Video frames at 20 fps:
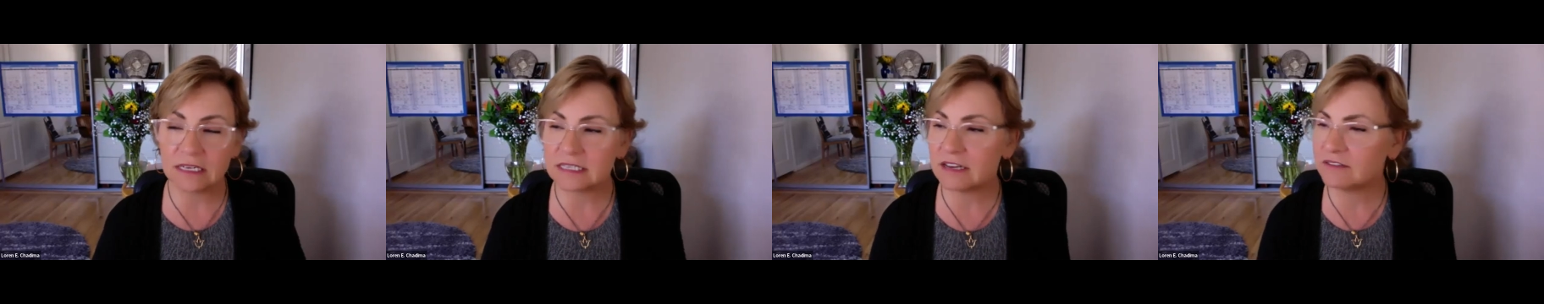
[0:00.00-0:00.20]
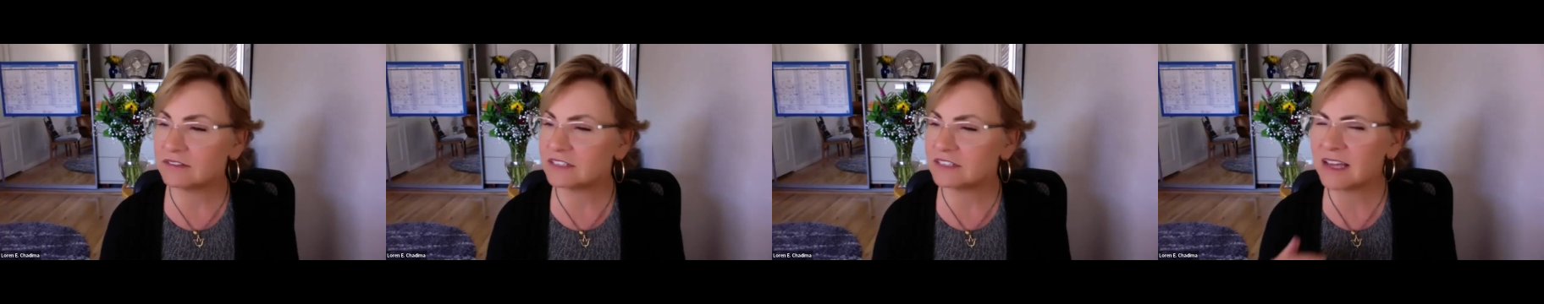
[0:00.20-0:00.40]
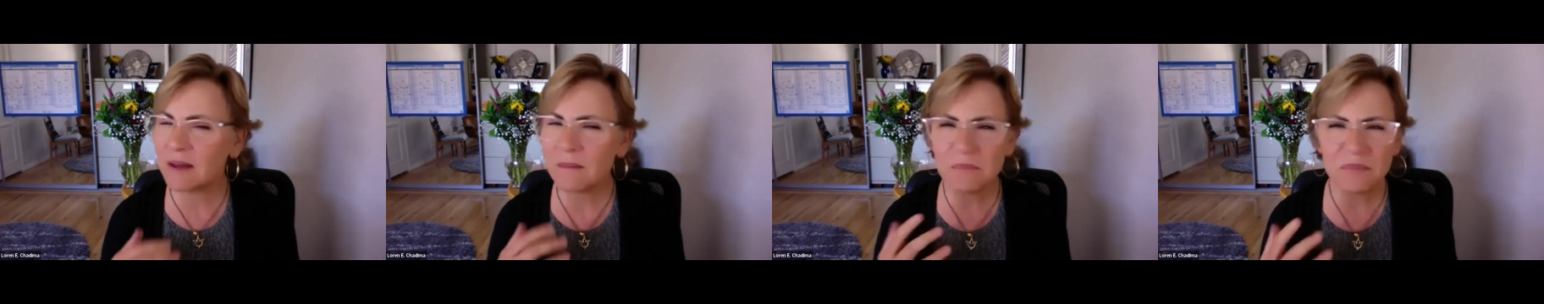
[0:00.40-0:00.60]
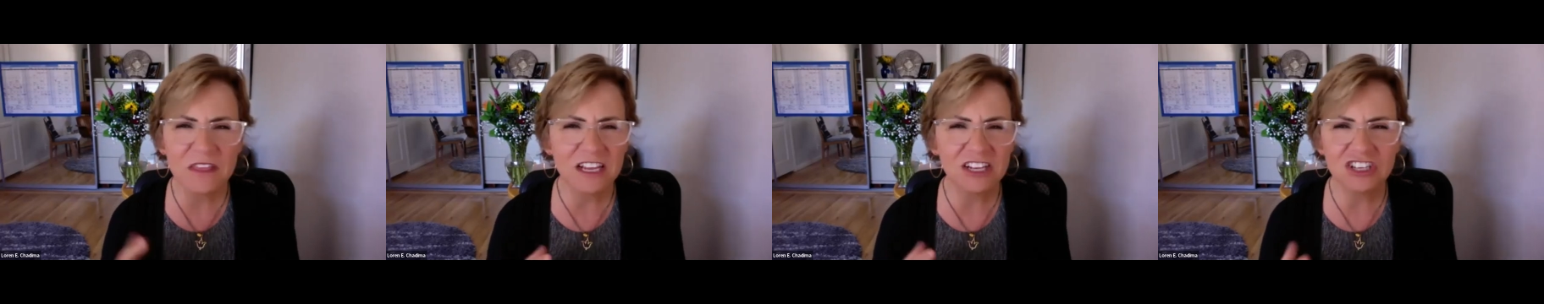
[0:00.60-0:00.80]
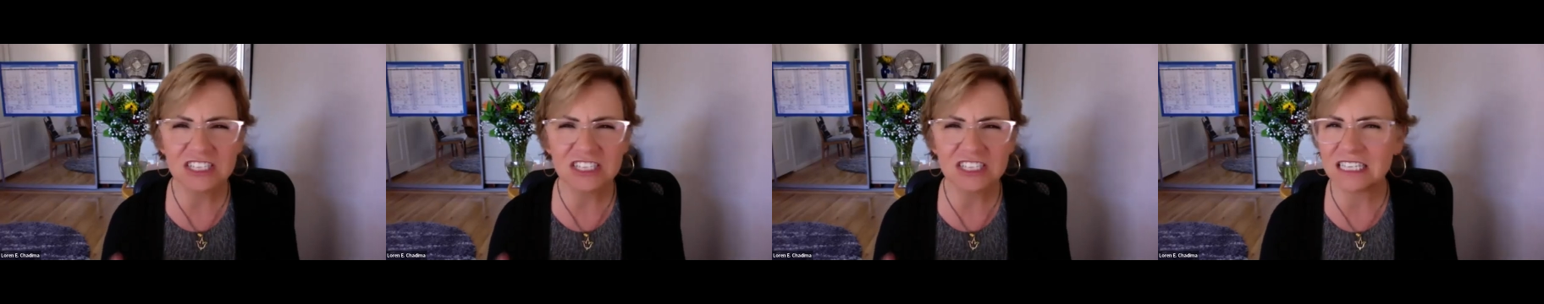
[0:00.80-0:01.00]
And if
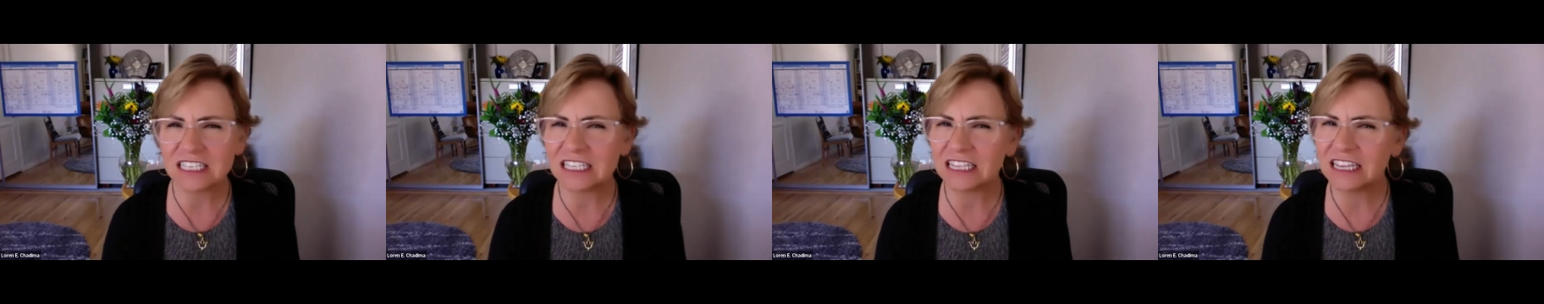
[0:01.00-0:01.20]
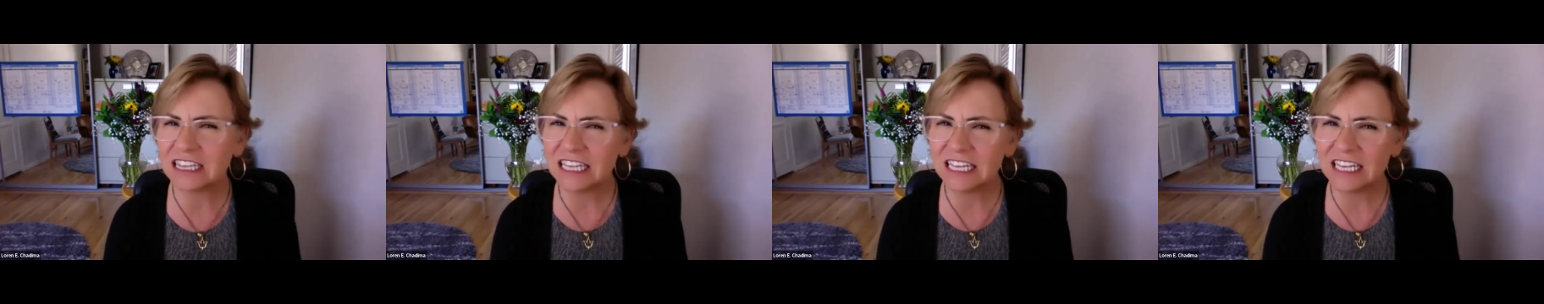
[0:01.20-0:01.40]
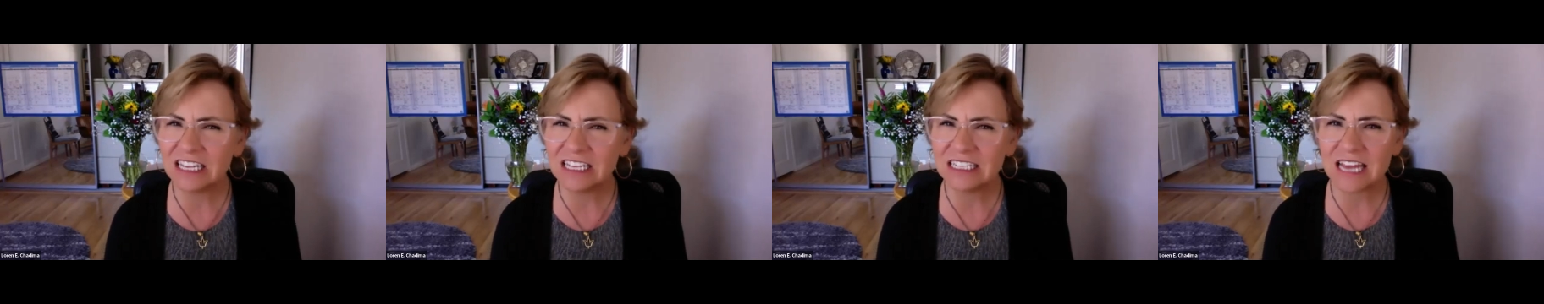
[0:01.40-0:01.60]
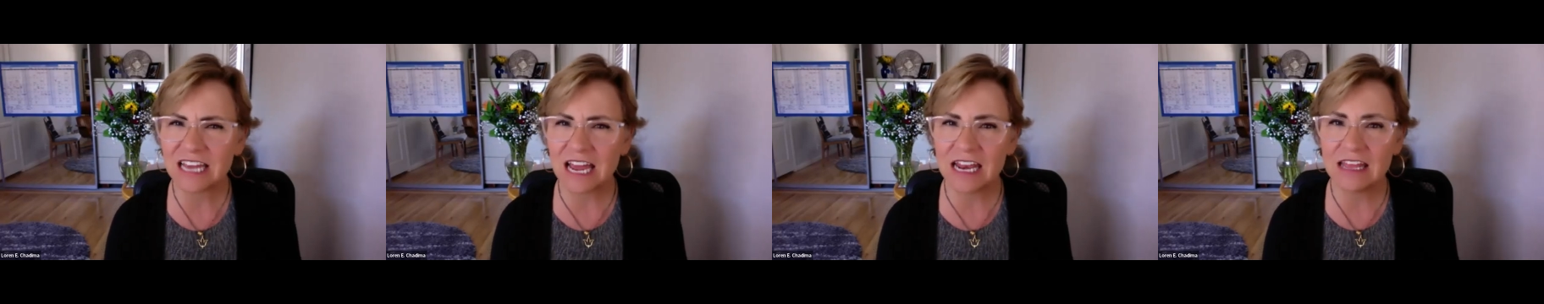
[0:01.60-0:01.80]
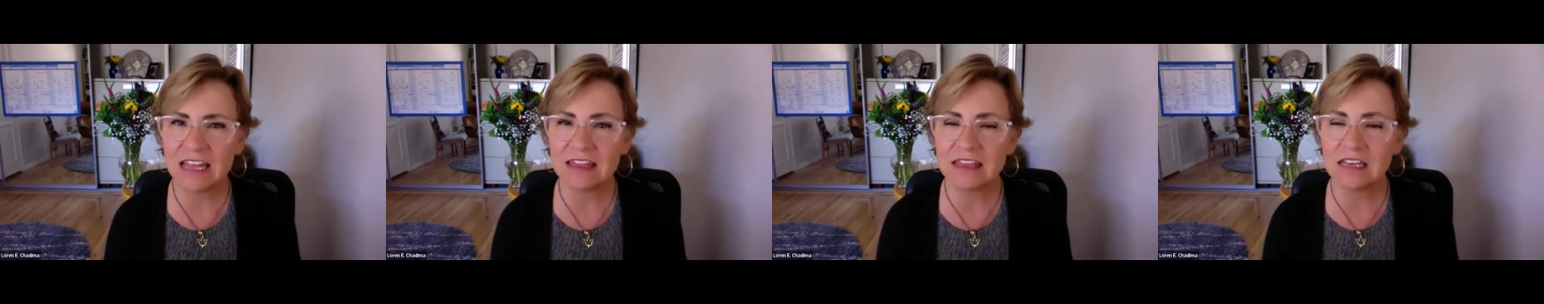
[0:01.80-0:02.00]
something, just this little
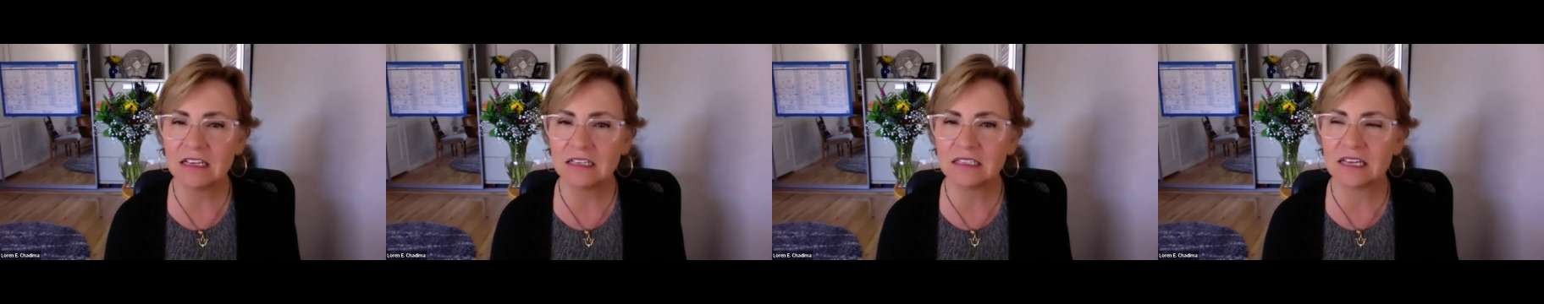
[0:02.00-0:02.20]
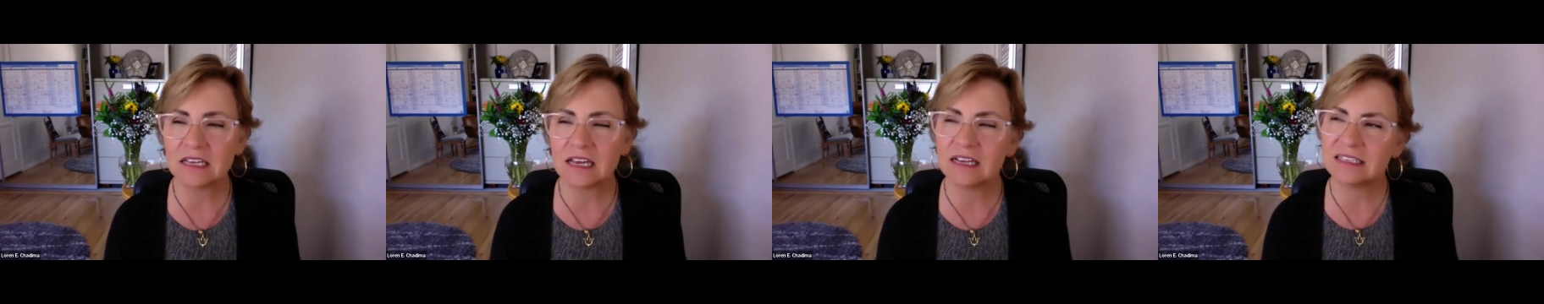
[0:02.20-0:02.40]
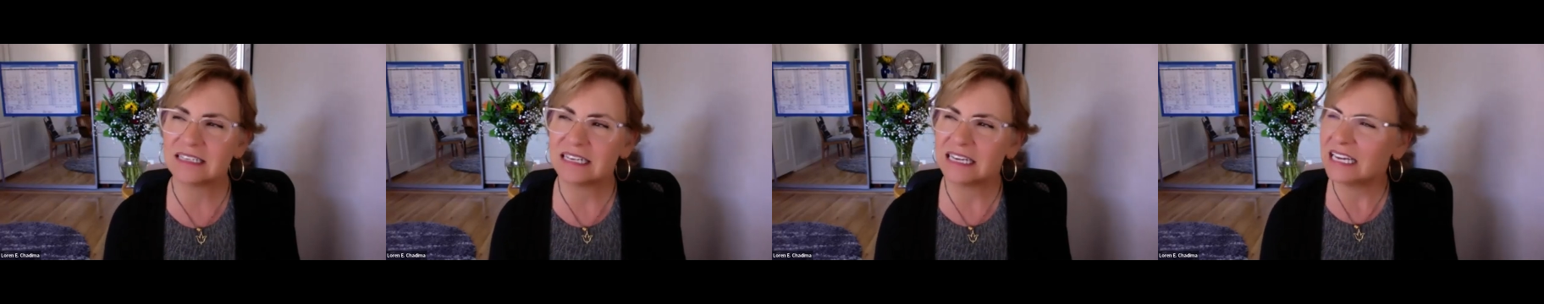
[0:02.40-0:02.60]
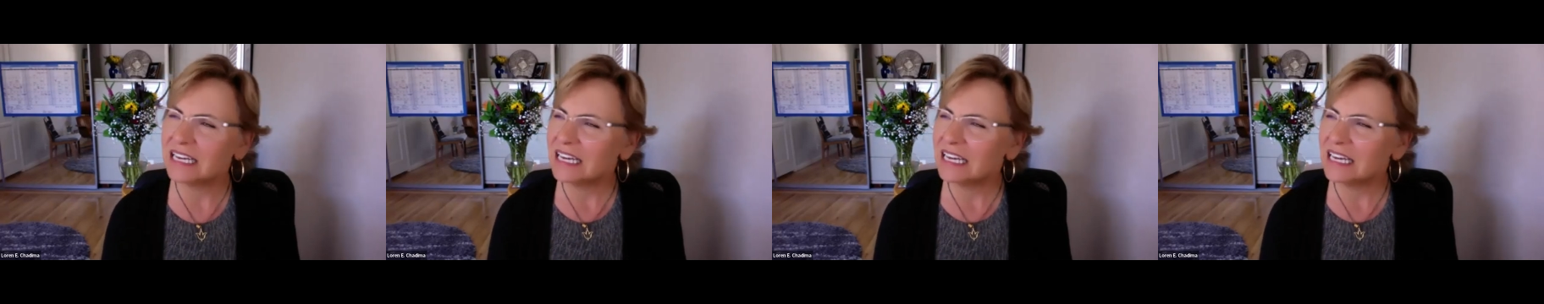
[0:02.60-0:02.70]
tiny thing says,